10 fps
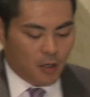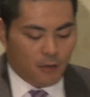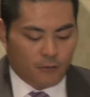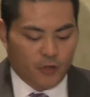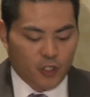
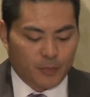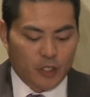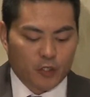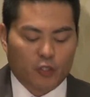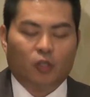For this
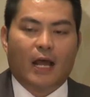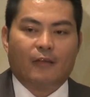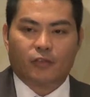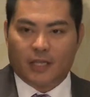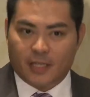measure, you'll
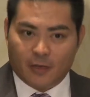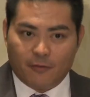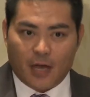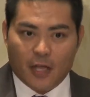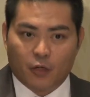have to
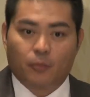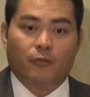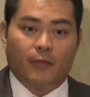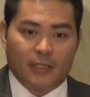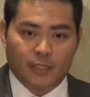identify your
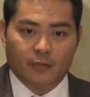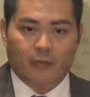preventive